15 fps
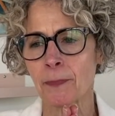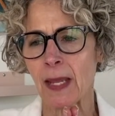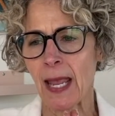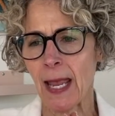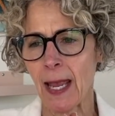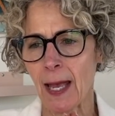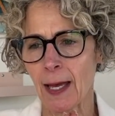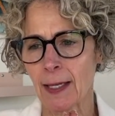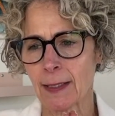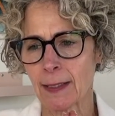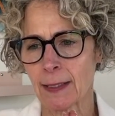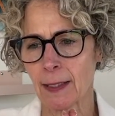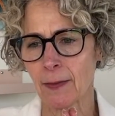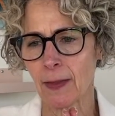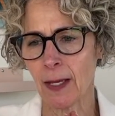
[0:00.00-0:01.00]

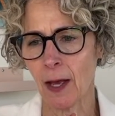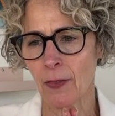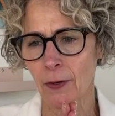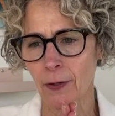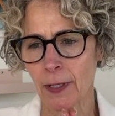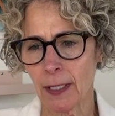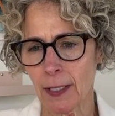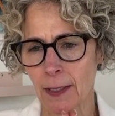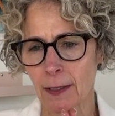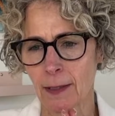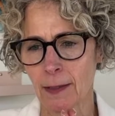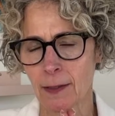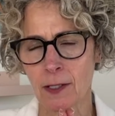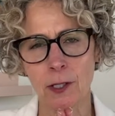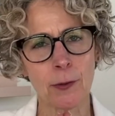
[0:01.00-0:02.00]
And the other
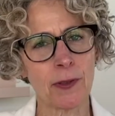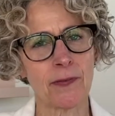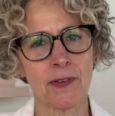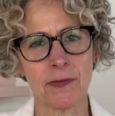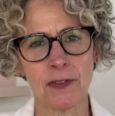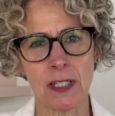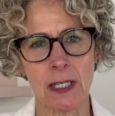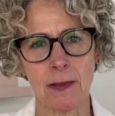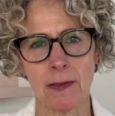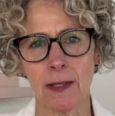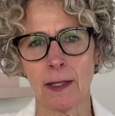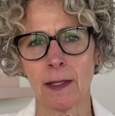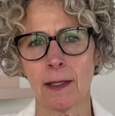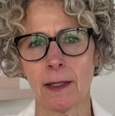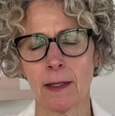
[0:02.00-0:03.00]
is Louis XV
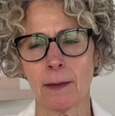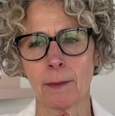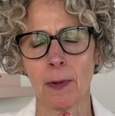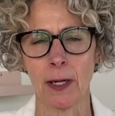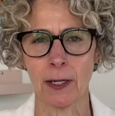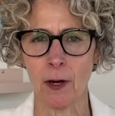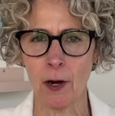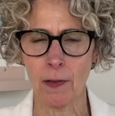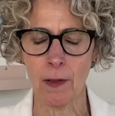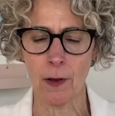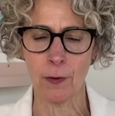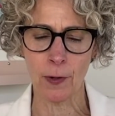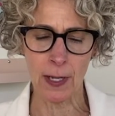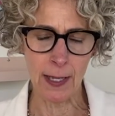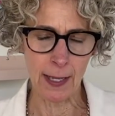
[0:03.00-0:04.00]
in Monte
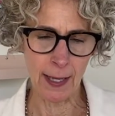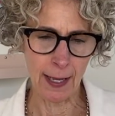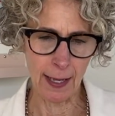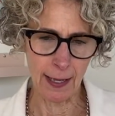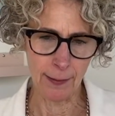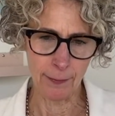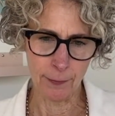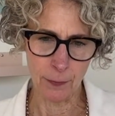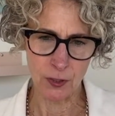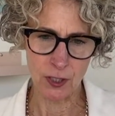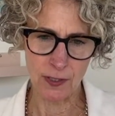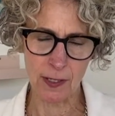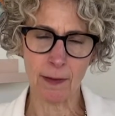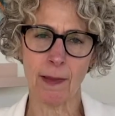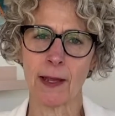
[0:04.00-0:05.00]
Carlo, which
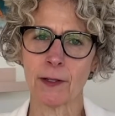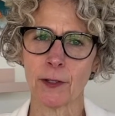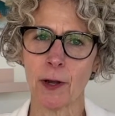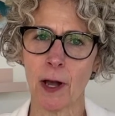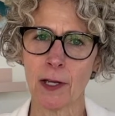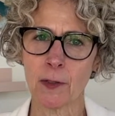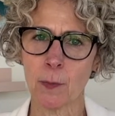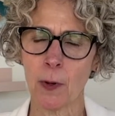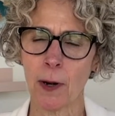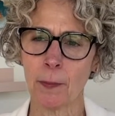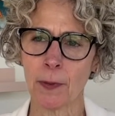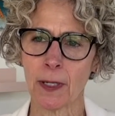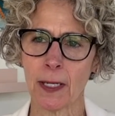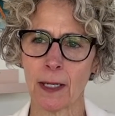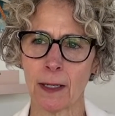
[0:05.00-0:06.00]
is an Alain Ducasse
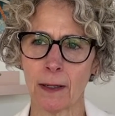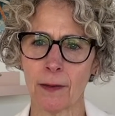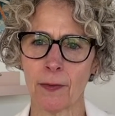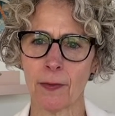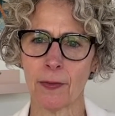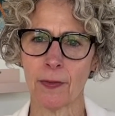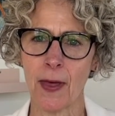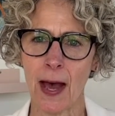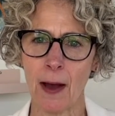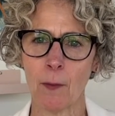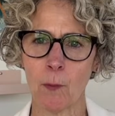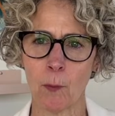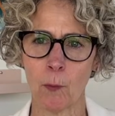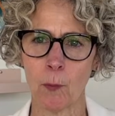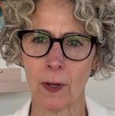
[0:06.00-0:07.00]
property that
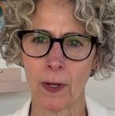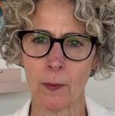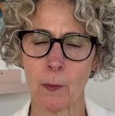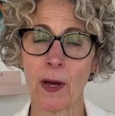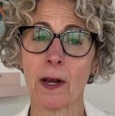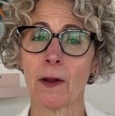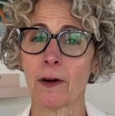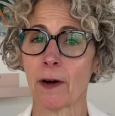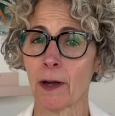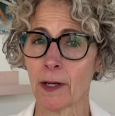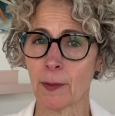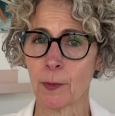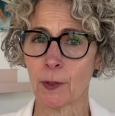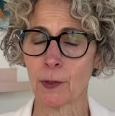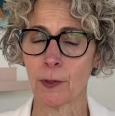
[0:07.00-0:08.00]
we went on our
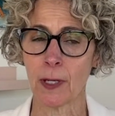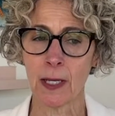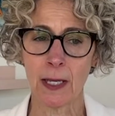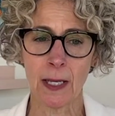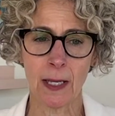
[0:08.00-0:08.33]
honeymoon.